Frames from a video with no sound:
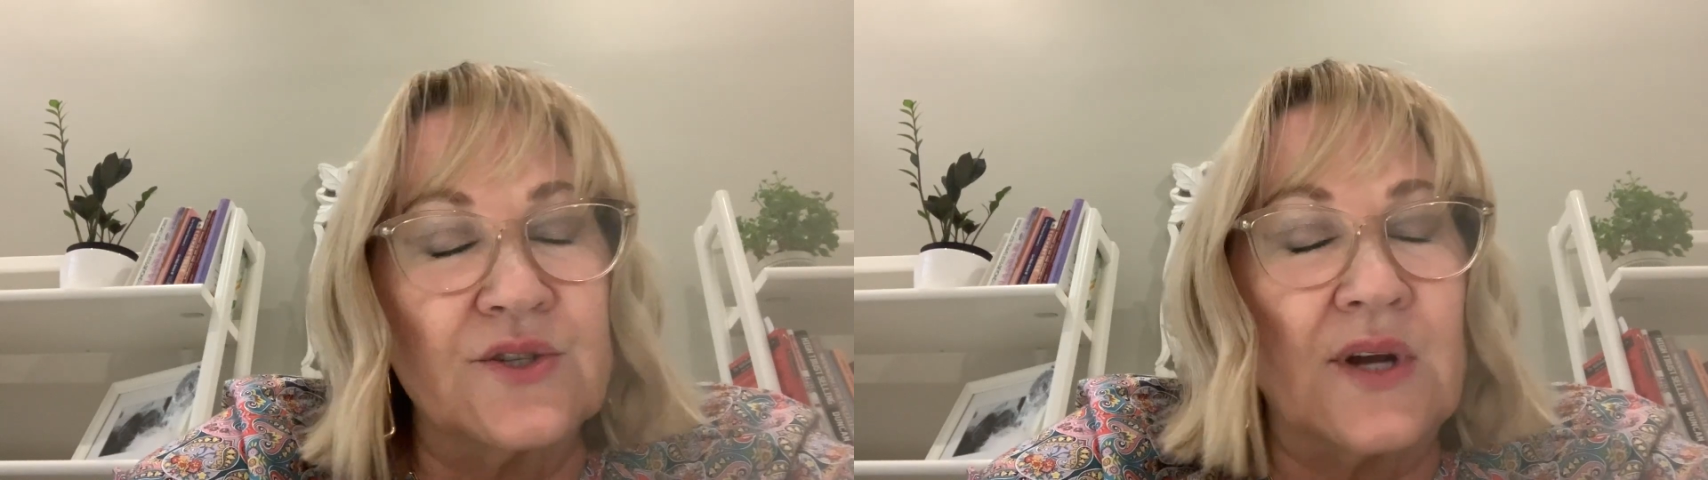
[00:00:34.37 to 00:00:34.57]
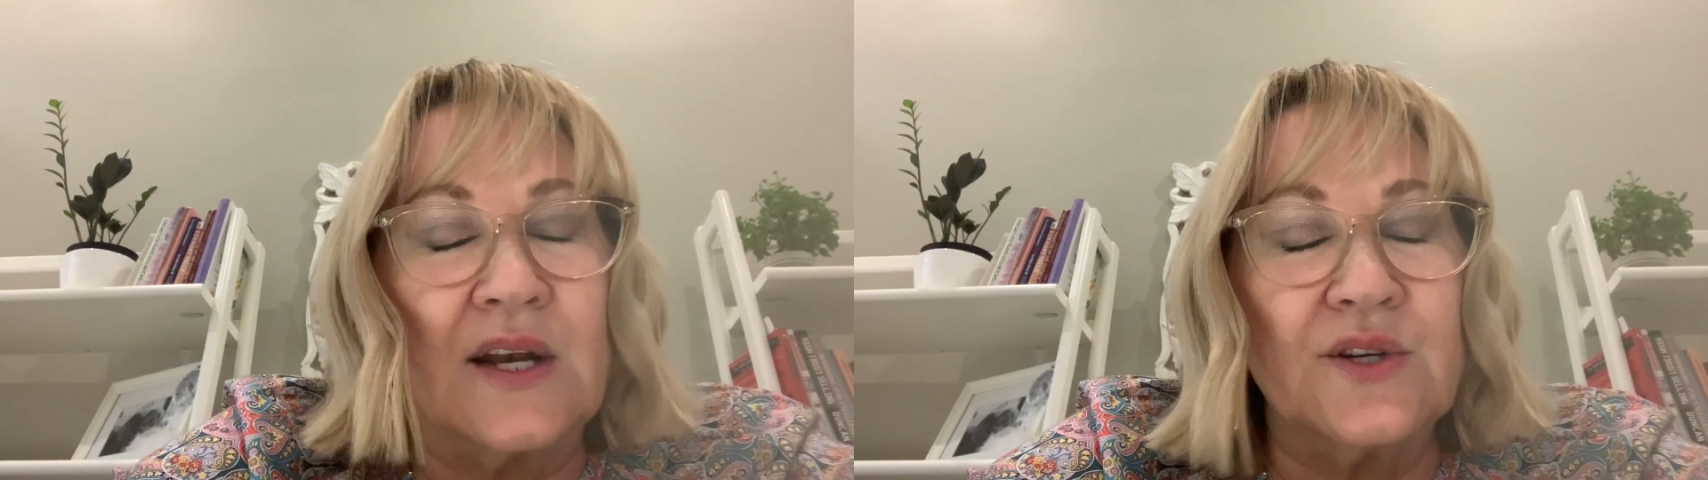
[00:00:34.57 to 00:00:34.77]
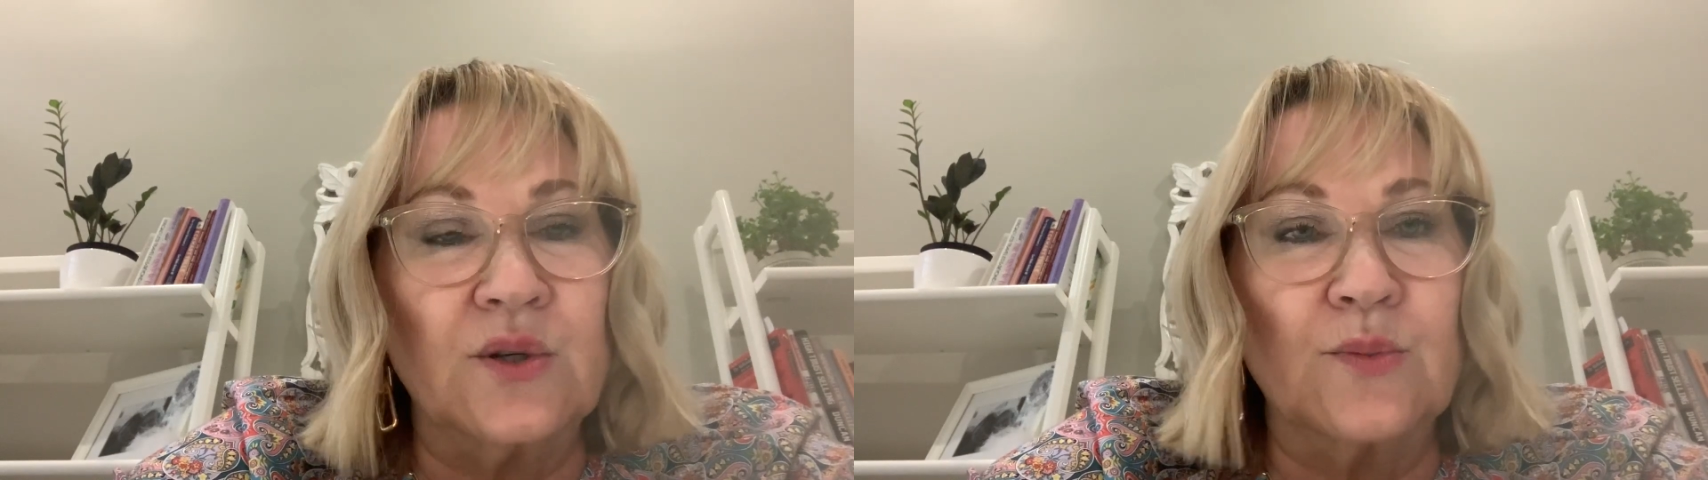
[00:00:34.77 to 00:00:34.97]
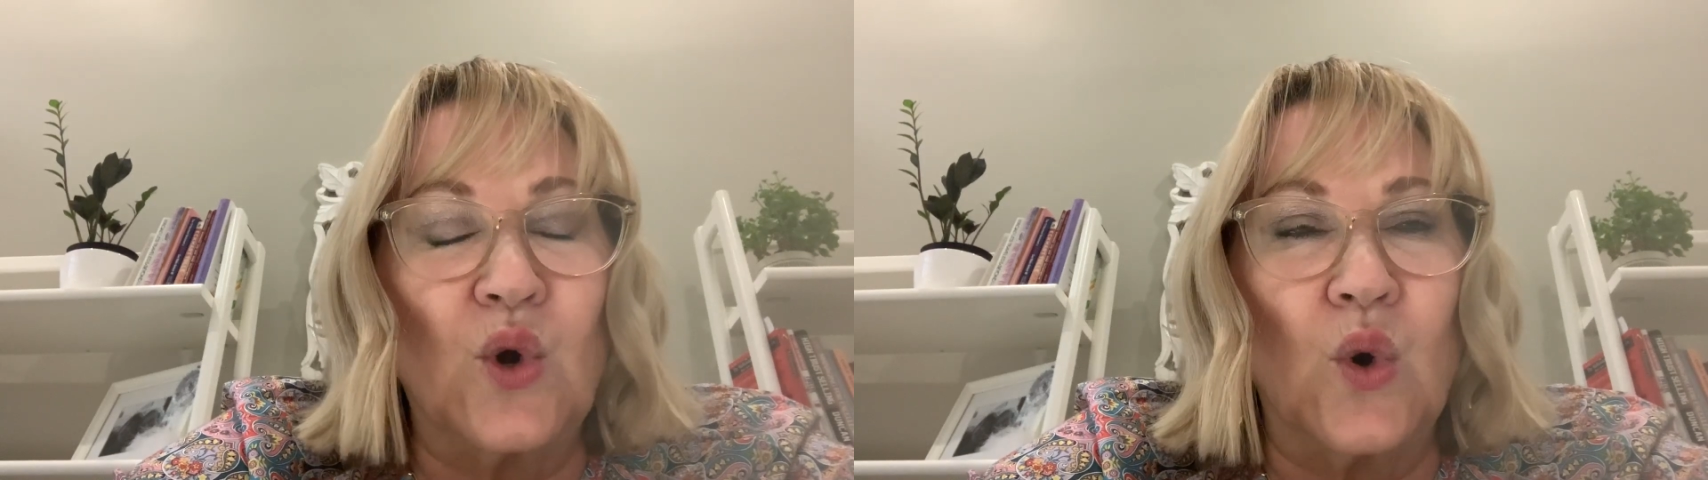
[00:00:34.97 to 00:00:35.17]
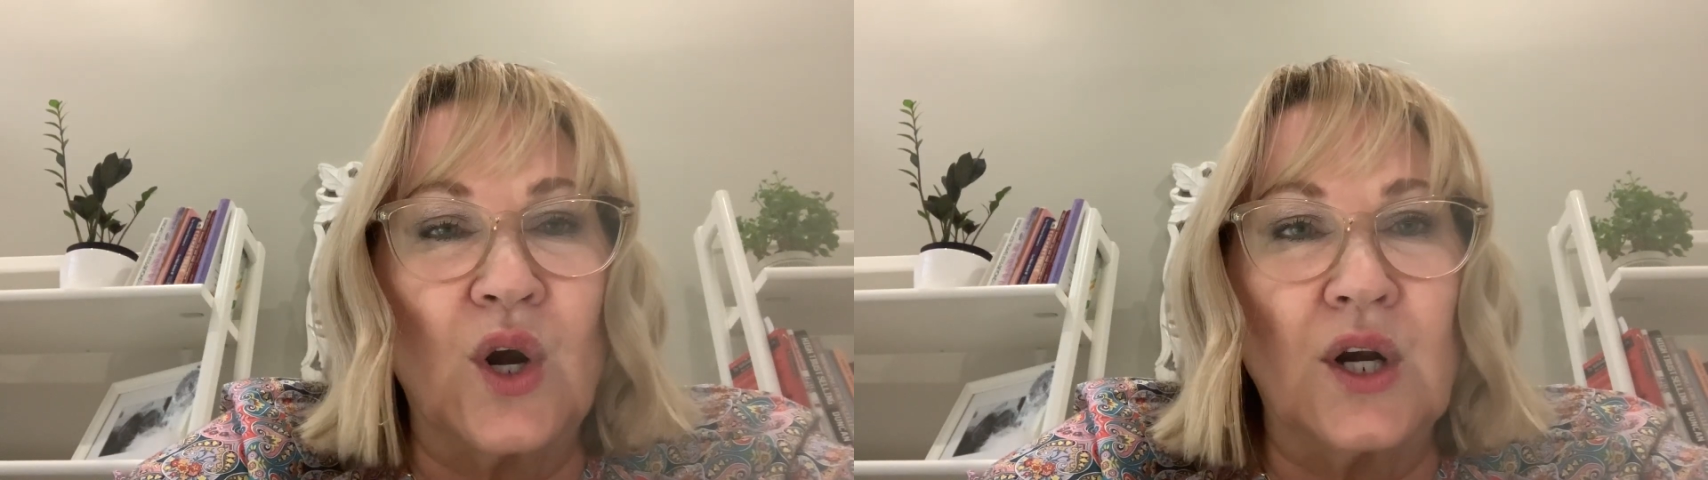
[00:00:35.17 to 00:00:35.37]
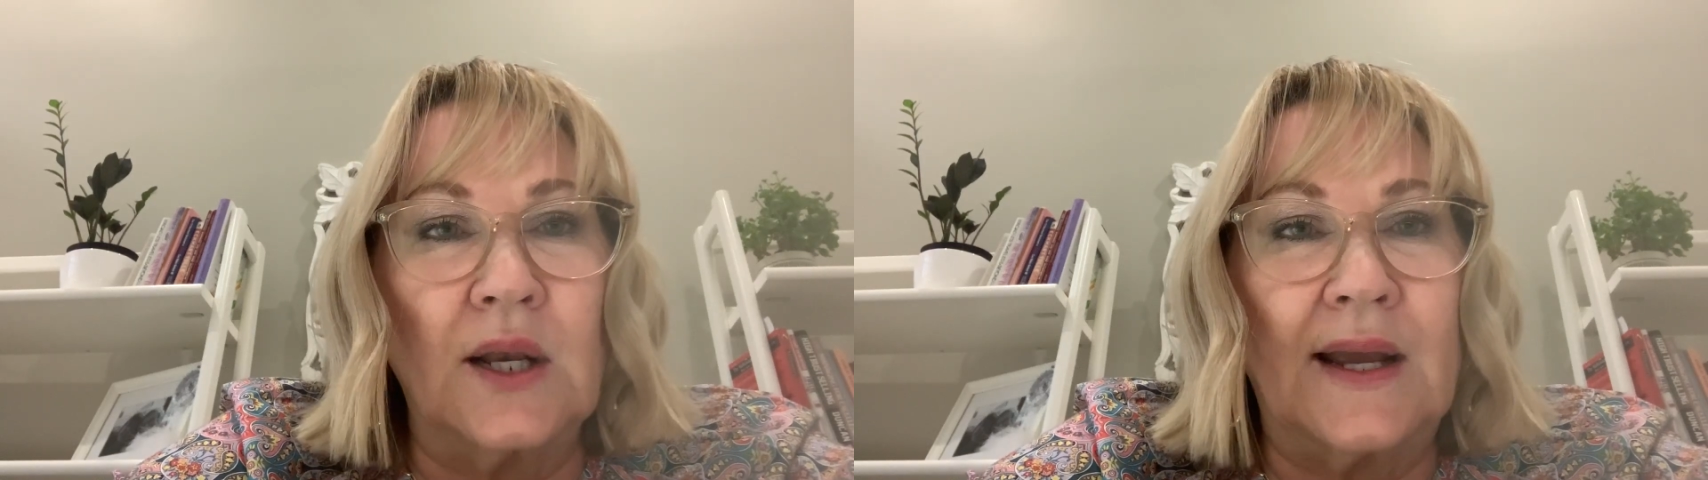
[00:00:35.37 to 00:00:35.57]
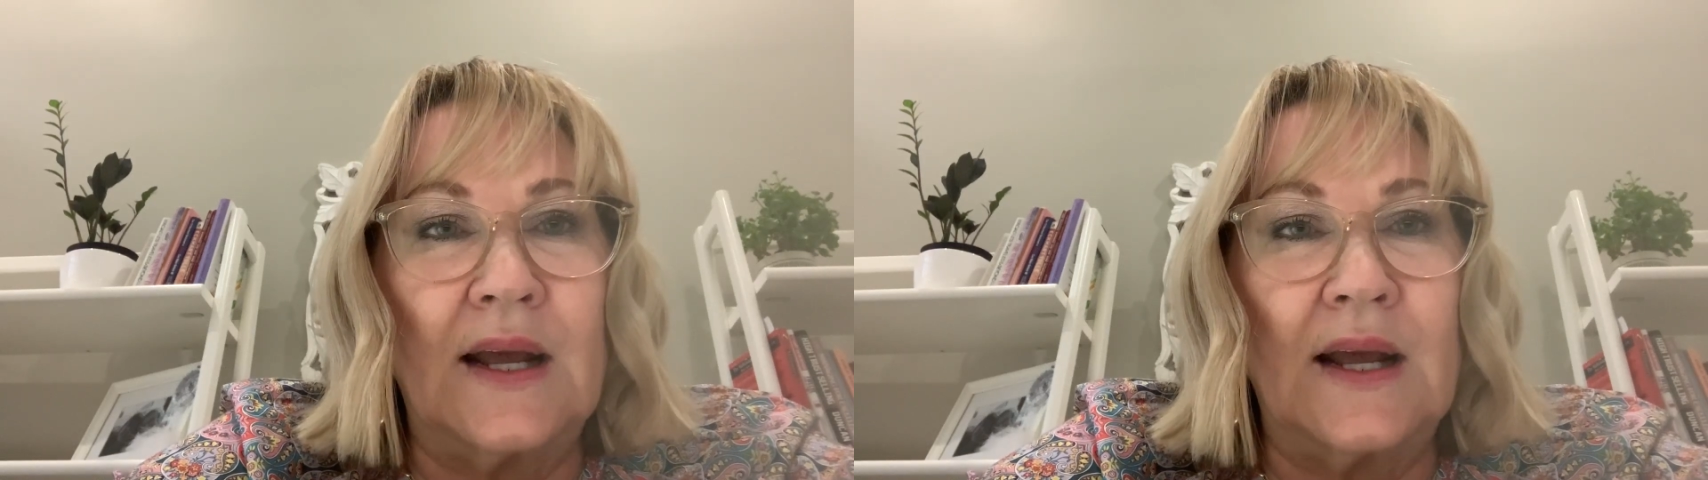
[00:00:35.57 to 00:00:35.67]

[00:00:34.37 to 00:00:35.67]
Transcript: try to do them quarterly,